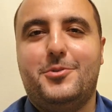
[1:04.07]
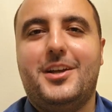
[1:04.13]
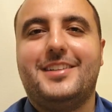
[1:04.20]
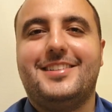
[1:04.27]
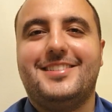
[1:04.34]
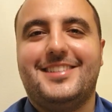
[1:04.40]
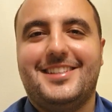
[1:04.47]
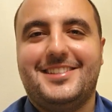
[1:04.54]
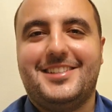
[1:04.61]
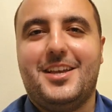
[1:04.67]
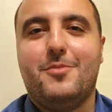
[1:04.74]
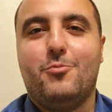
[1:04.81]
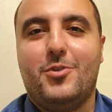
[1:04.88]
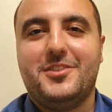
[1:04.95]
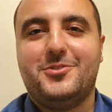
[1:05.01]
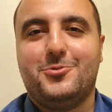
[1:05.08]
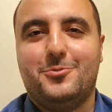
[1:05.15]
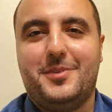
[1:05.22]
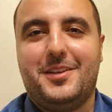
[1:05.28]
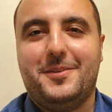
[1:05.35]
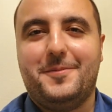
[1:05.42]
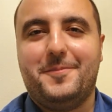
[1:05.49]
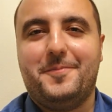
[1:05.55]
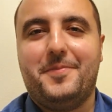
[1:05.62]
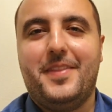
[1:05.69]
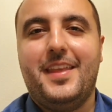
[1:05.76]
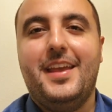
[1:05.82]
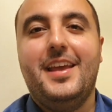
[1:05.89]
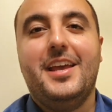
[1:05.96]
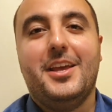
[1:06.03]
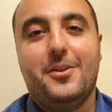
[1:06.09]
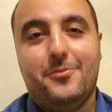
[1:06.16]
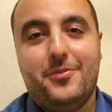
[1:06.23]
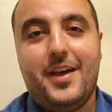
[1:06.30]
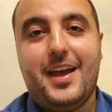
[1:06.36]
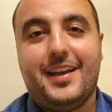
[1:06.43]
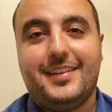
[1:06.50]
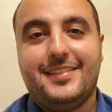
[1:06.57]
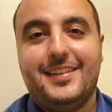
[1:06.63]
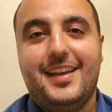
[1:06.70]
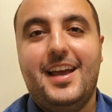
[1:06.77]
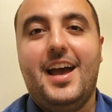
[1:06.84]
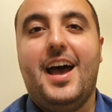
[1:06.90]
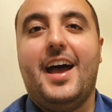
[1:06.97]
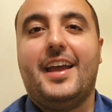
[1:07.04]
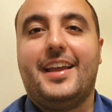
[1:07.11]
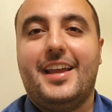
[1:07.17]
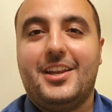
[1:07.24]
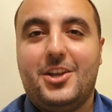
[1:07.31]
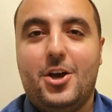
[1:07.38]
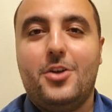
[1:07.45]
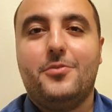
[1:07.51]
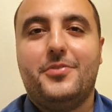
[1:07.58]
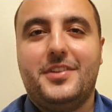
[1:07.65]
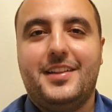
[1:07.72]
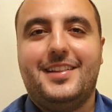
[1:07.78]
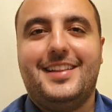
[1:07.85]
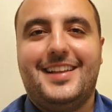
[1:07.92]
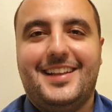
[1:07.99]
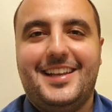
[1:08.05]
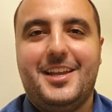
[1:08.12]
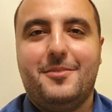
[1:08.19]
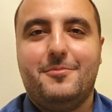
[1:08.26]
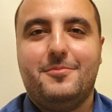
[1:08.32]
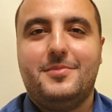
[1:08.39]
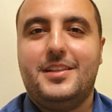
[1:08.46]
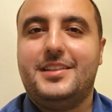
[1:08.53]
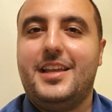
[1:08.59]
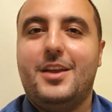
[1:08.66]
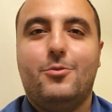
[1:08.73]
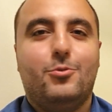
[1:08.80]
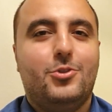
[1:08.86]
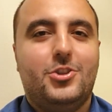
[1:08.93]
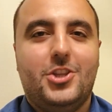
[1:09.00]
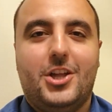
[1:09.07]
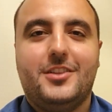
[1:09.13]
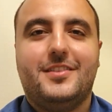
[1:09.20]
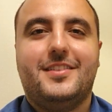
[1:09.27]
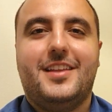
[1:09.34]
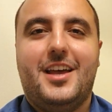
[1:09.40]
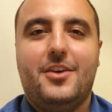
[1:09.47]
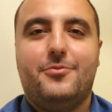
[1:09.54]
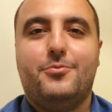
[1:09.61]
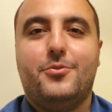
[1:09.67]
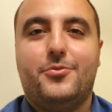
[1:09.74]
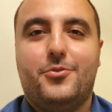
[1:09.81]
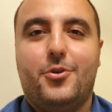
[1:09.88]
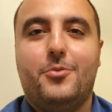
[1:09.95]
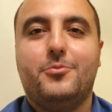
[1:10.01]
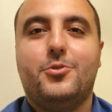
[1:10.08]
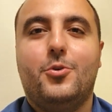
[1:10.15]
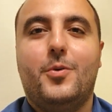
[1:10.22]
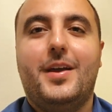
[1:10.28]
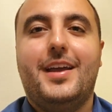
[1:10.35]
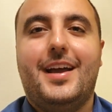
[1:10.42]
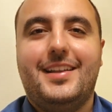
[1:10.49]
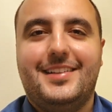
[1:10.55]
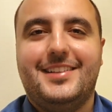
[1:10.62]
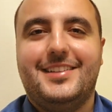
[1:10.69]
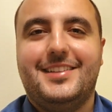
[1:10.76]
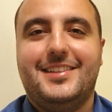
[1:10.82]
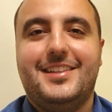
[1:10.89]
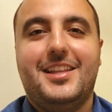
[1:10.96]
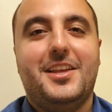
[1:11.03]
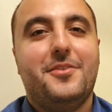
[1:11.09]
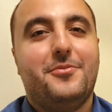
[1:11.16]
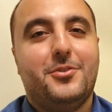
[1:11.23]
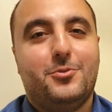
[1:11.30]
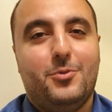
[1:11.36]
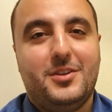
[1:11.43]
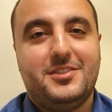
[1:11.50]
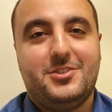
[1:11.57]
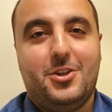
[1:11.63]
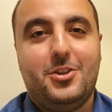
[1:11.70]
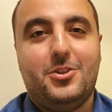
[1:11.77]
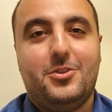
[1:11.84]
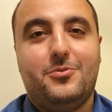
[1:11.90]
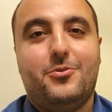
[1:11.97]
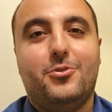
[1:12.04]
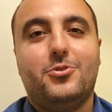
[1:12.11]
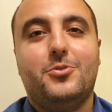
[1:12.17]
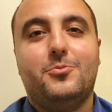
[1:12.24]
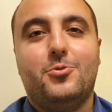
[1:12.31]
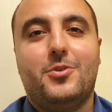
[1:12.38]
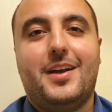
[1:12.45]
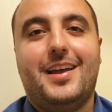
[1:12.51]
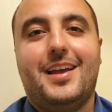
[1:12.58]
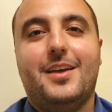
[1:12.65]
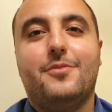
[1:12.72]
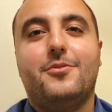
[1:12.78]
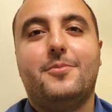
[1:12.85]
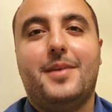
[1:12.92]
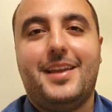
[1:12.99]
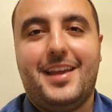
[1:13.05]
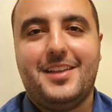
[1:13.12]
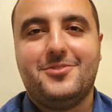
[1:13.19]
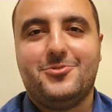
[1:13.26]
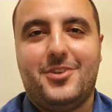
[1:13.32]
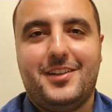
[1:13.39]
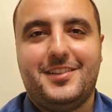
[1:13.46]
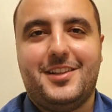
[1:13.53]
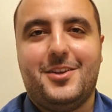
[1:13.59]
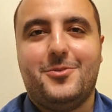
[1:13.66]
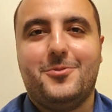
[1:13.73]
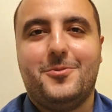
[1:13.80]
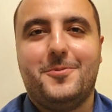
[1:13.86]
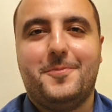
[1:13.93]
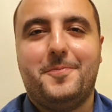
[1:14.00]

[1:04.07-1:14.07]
practice exam was to me. In fact, I can confidently claim that I would not have performed the way I did if it was not for the book I have in my hands right now.